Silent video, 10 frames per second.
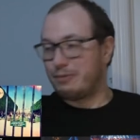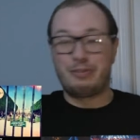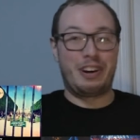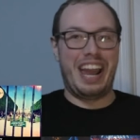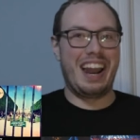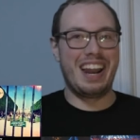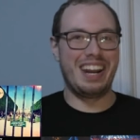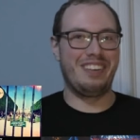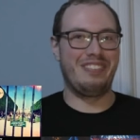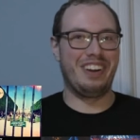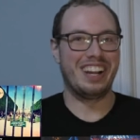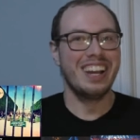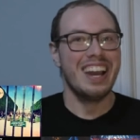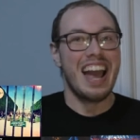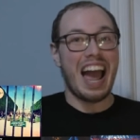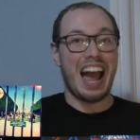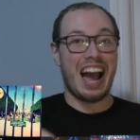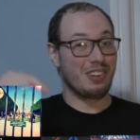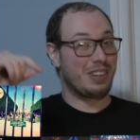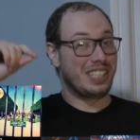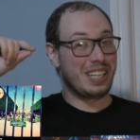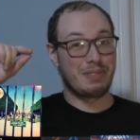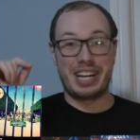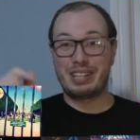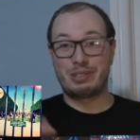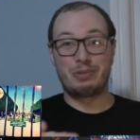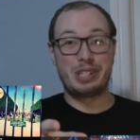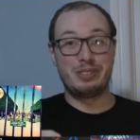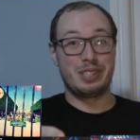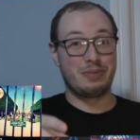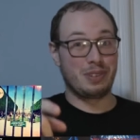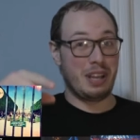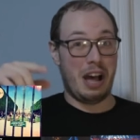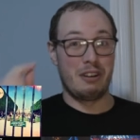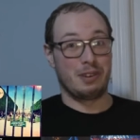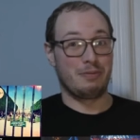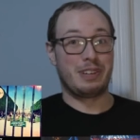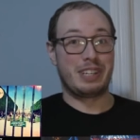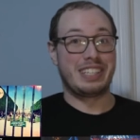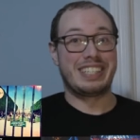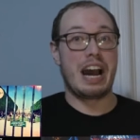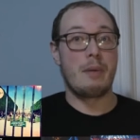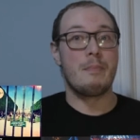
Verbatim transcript: forget anything. Otherwise, I'm gonna have to redo this for the hundredth friggin' time.